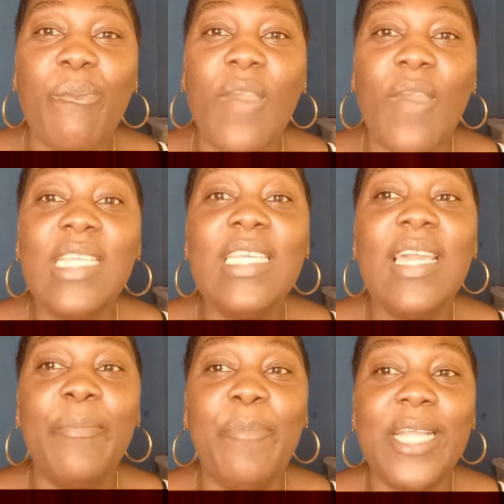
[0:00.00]
Yeah,
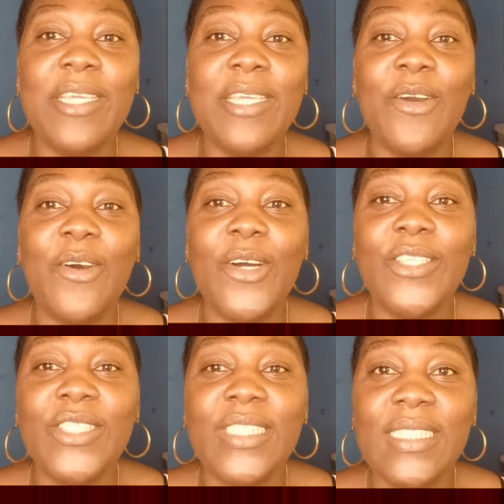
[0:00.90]
Panio gun.
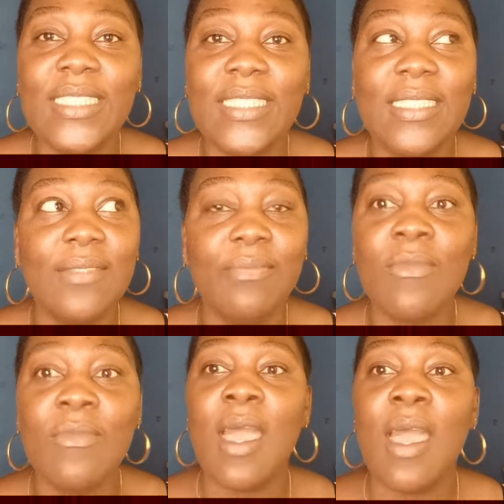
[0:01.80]

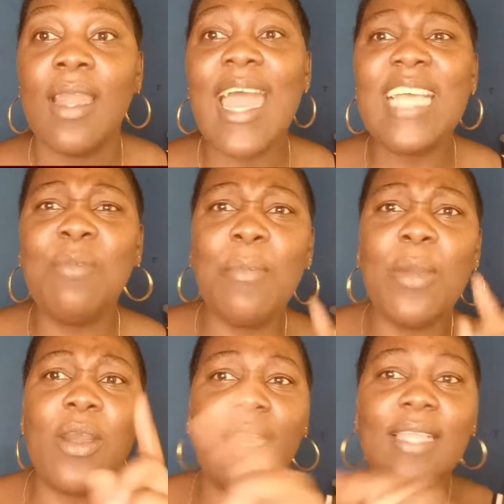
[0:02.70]
Guys, but me
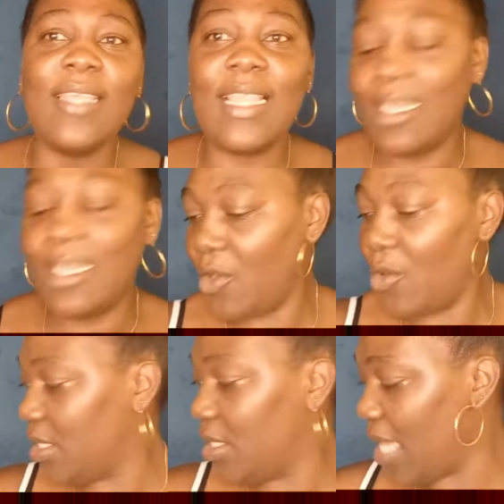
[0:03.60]
gonna get a leave
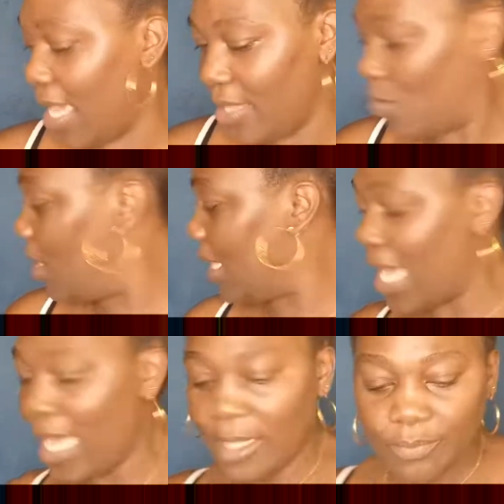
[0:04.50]
outside. Hold on.